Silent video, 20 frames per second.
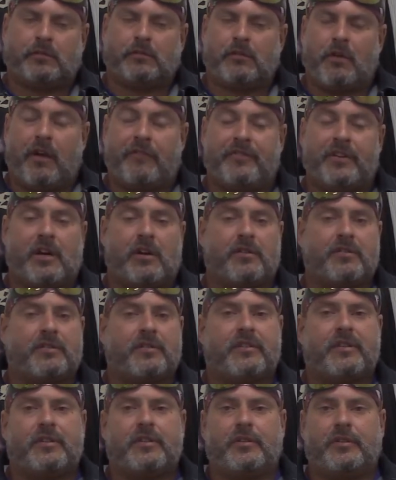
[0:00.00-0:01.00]
If y'all are
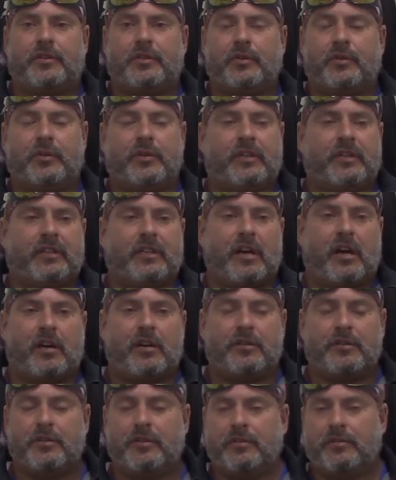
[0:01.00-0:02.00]
still doing it,
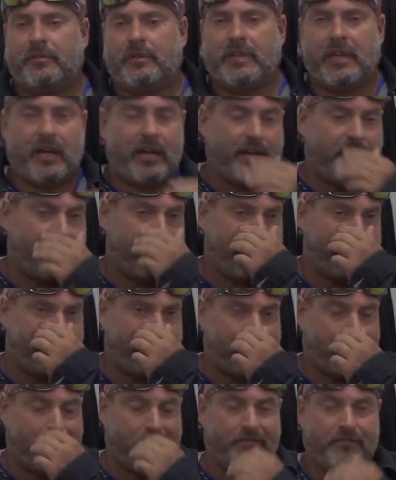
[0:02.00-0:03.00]
y'all who done it,
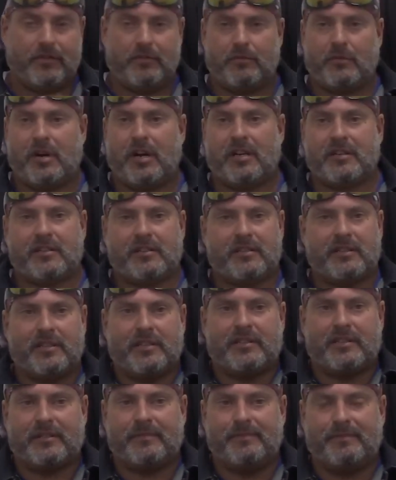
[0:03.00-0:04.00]
if, if you watch
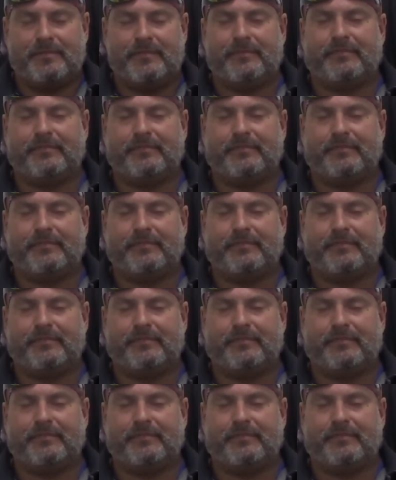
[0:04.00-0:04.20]
this,